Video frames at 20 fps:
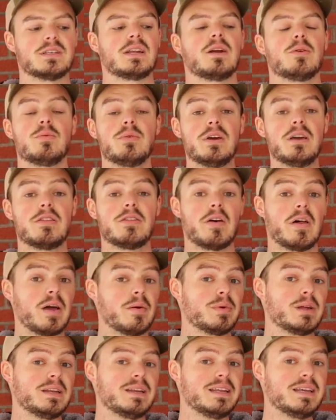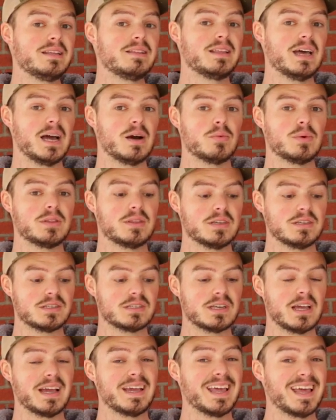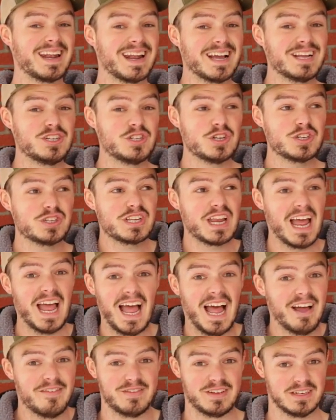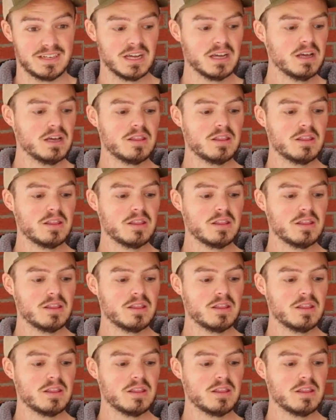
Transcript: And I really thought I would need that with this sight, and I just haven't.